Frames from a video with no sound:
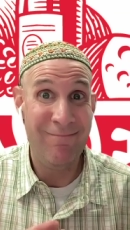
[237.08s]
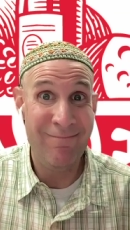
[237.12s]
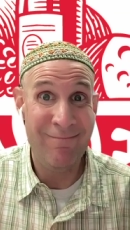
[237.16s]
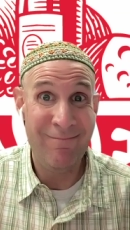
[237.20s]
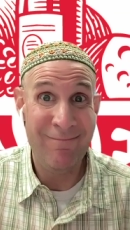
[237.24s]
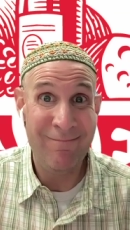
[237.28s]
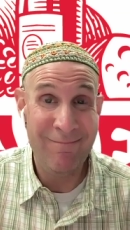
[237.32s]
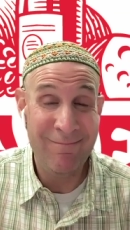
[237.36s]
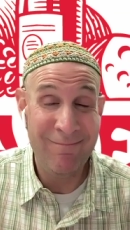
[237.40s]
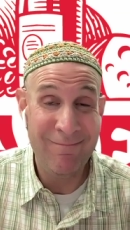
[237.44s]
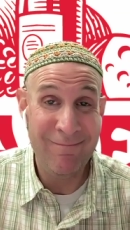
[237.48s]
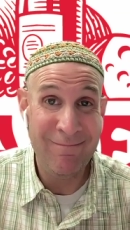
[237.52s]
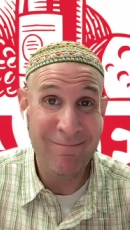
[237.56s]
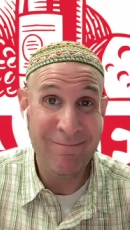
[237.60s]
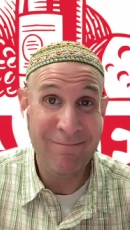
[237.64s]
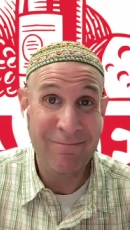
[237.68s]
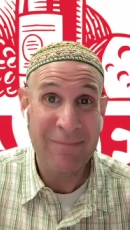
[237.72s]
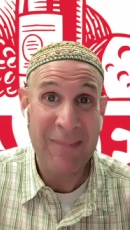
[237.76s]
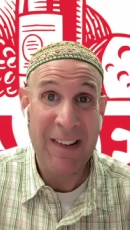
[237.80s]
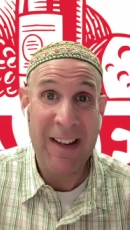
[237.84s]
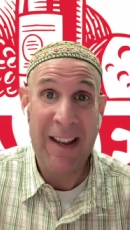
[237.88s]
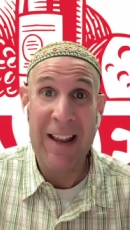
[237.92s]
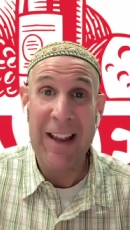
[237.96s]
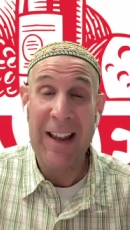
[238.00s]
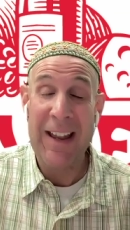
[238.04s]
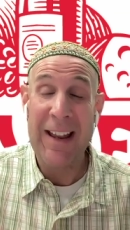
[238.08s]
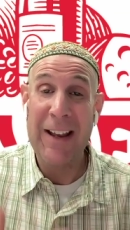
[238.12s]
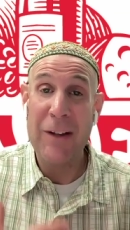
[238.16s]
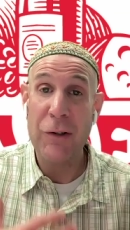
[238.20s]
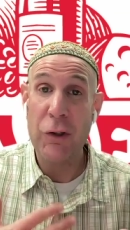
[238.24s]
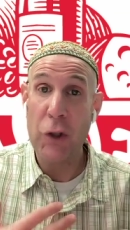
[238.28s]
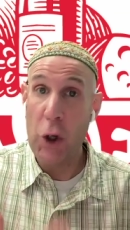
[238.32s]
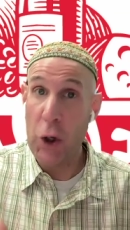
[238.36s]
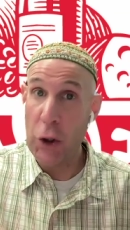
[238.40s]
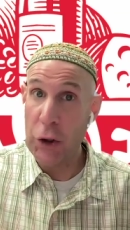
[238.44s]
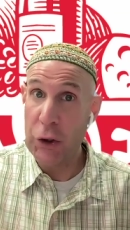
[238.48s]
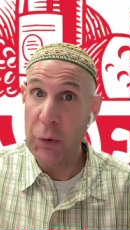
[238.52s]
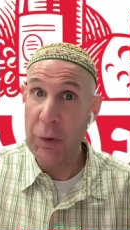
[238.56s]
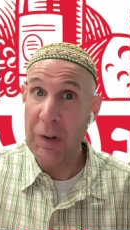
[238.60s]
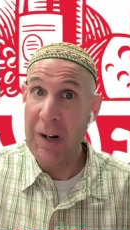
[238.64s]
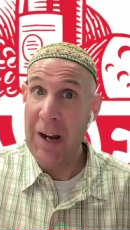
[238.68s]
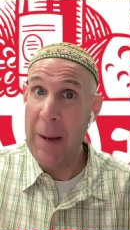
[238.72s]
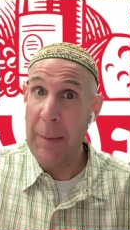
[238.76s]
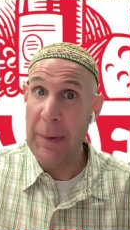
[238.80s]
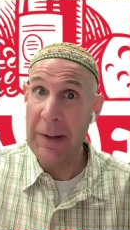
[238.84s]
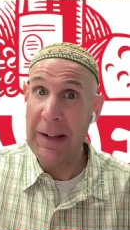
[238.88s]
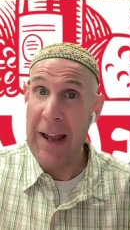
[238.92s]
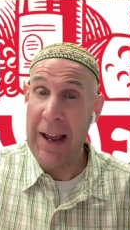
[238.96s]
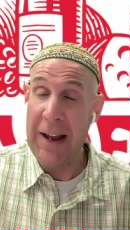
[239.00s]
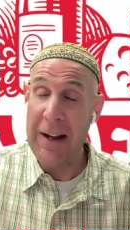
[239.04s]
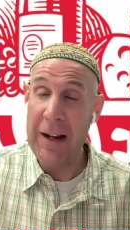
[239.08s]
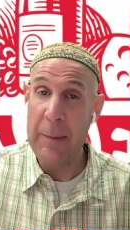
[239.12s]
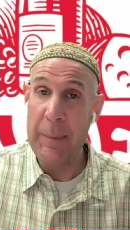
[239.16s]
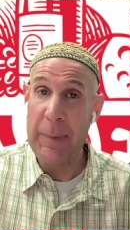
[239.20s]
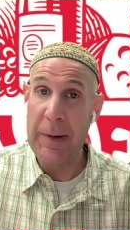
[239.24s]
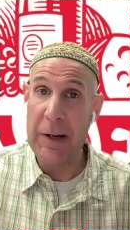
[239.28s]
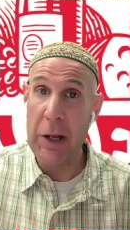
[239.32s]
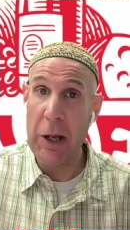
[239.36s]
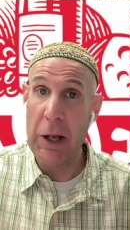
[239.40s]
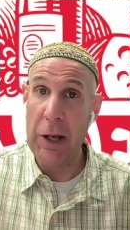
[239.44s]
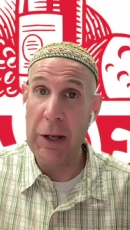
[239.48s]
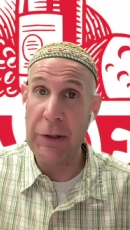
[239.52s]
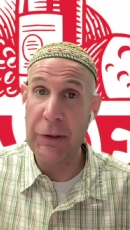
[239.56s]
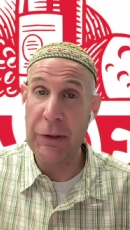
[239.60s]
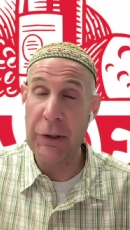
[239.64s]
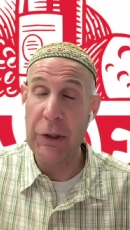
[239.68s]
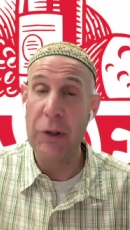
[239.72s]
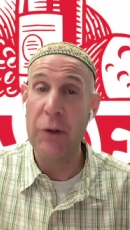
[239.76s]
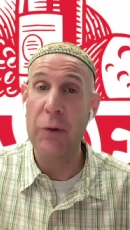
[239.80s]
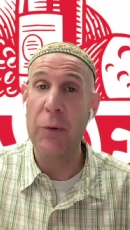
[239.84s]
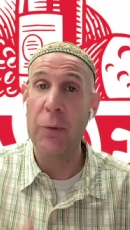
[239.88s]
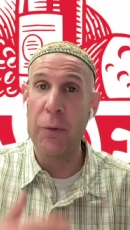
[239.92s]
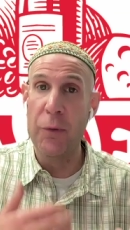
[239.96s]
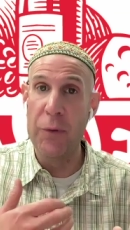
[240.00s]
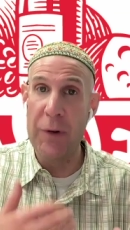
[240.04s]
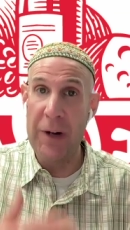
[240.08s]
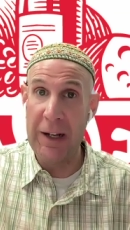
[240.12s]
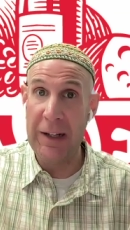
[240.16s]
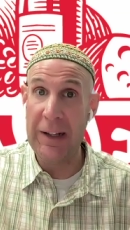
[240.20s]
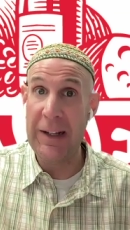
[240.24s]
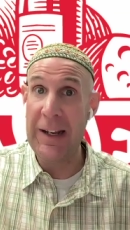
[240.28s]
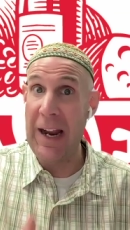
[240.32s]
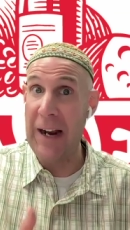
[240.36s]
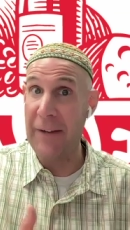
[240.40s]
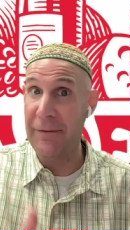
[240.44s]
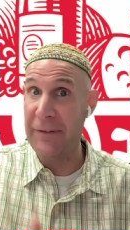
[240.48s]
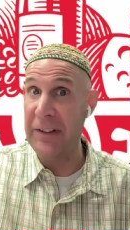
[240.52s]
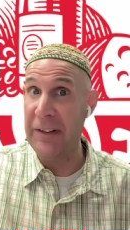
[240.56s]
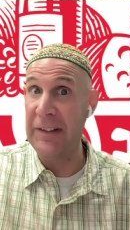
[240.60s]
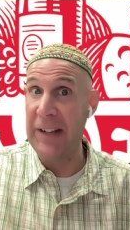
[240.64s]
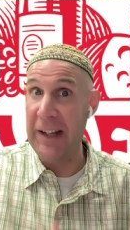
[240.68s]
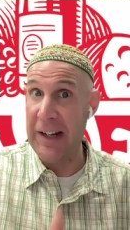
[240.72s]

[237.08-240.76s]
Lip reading: is also complicated, because you really have